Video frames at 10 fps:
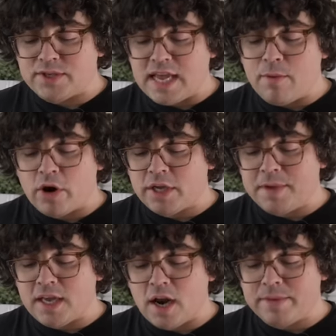same
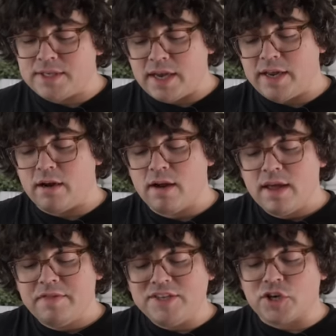argument cannot be said here.
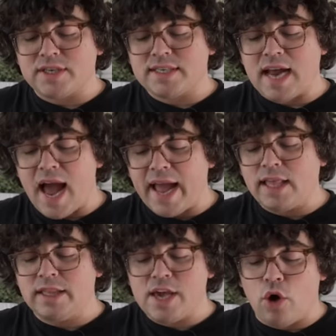These are
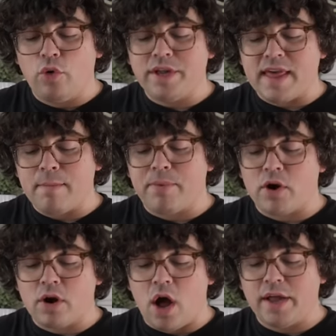tightly holding that
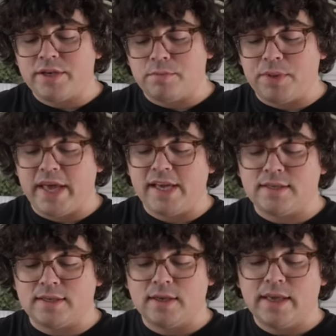burr into
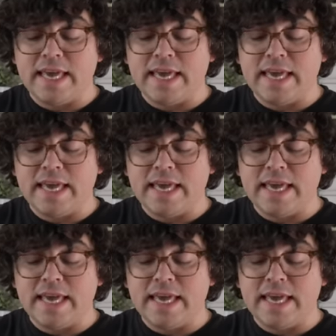place,